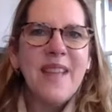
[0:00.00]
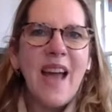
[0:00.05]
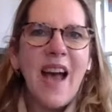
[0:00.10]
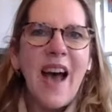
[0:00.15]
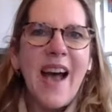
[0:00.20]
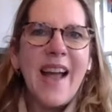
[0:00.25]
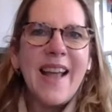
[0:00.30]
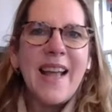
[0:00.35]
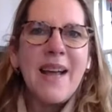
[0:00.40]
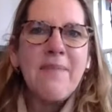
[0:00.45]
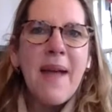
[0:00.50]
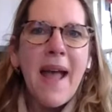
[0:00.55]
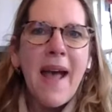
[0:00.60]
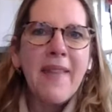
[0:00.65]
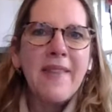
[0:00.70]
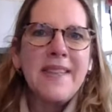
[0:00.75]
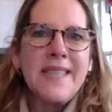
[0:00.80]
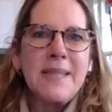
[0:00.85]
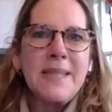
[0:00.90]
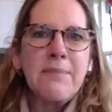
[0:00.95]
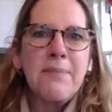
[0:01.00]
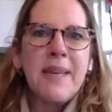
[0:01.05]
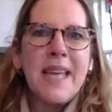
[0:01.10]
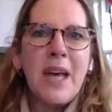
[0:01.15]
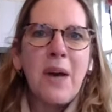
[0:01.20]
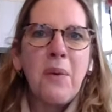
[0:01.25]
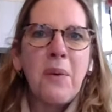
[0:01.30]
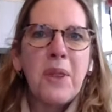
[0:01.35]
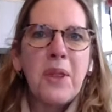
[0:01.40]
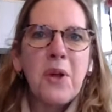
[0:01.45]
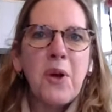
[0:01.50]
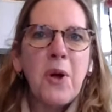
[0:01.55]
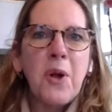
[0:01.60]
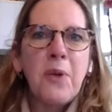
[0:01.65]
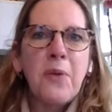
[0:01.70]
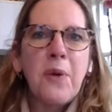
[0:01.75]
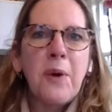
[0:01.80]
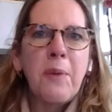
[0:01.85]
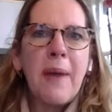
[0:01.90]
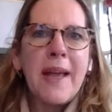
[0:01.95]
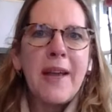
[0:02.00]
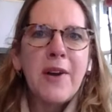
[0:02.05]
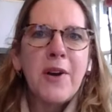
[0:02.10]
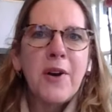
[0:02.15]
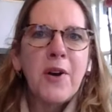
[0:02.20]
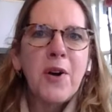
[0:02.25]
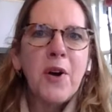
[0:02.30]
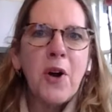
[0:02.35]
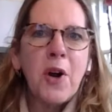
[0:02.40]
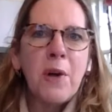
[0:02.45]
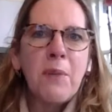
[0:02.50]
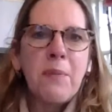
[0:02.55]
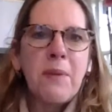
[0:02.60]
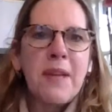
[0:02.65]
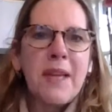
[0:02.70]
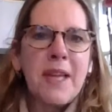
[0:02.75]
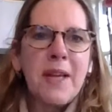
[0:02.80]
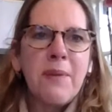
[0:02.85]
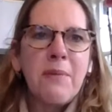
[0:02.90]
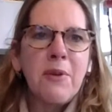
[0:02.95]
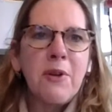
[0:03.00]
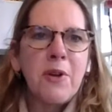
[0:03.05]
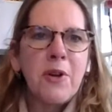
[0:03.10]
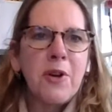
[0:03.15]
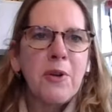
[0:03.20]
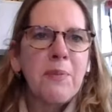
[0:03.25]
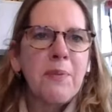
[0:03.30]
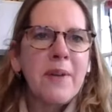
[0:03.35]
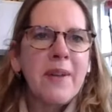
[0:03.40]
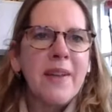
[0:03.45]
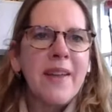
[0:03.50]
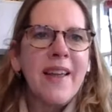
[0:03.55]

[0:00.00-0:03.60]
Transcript: Hi, I'm Allison Pickell with Coldwell Banker RPM Group,